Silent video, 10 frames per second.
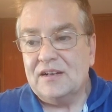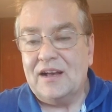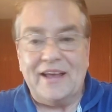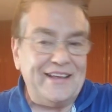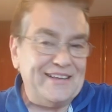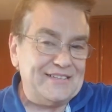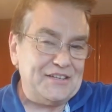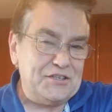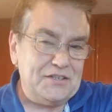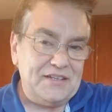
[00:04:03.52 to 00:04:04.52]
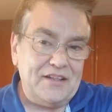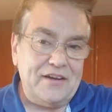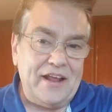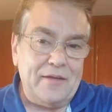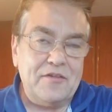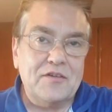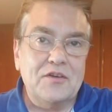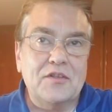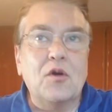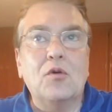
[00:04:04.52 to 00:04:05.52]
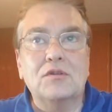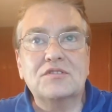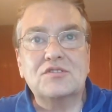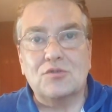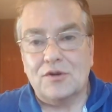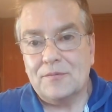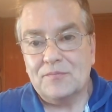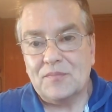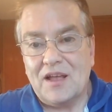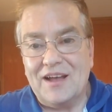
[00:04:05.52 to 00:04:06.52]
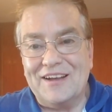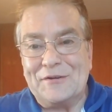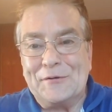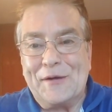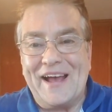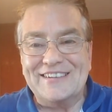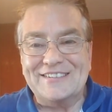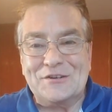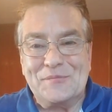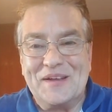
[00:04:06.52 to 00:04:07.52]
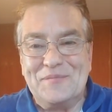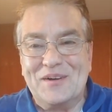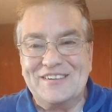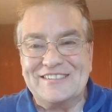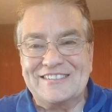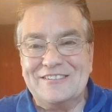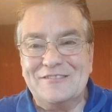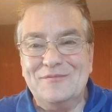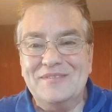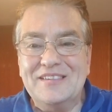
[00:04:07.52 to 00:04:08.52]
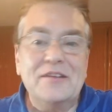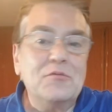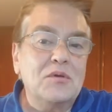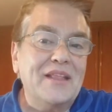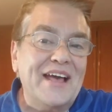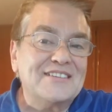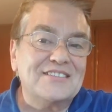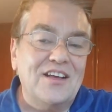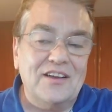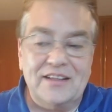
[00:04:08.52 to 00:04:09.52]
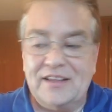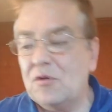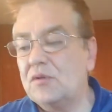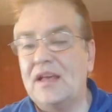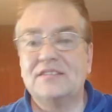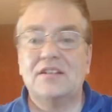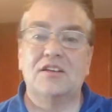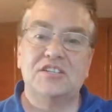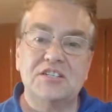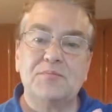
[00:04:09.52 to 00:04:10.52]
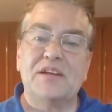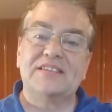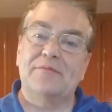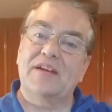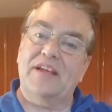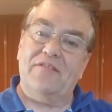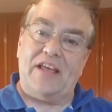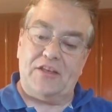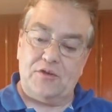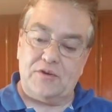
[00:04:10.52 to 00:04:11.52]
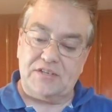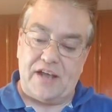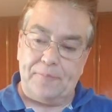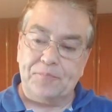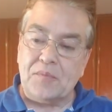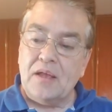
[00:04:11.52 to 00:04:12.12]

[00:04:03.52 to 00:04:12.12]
I guess I shouldn't say their name, if you ever go to the whole store, who has homemade bars of soap, they won't last long. And they won't last long just because they weren't given that cure time.